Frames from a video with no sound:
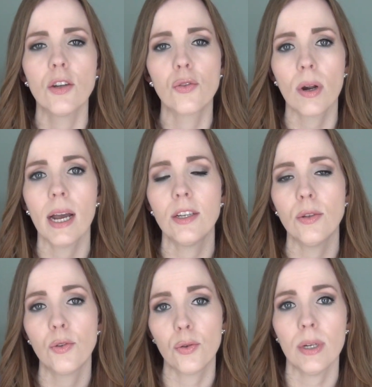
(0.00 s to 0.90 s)
try
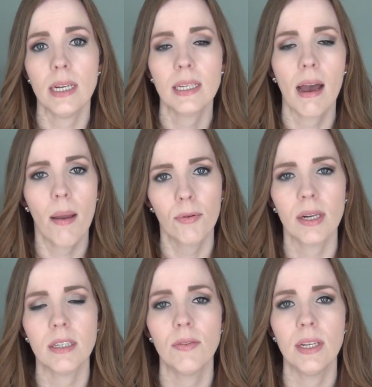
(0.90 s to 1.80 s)
to treat
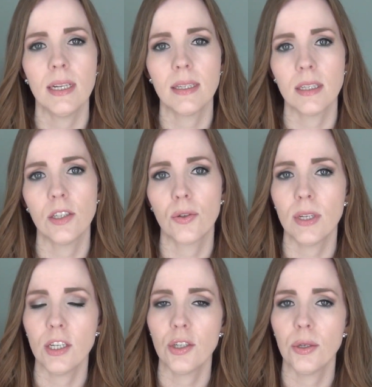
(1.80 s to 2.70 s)
hyperactivity and
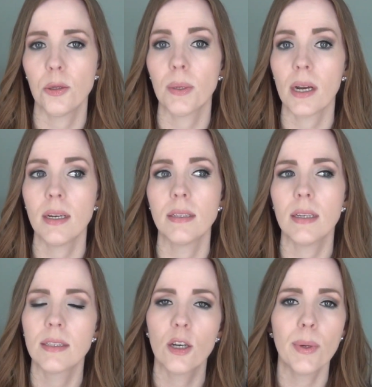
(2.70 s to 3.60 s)
sensory issues
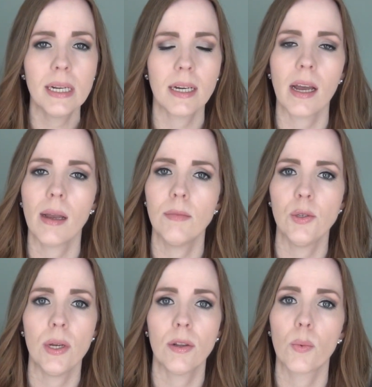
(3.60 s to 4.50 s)
because so many
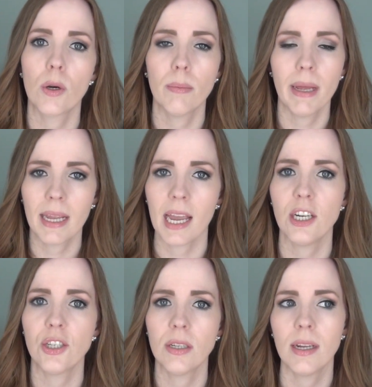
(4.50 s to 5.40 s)
times you hear the word
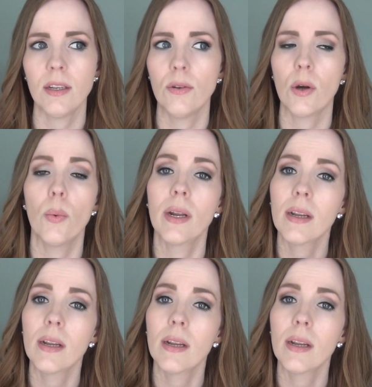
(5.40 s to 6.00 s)
medication and you don't want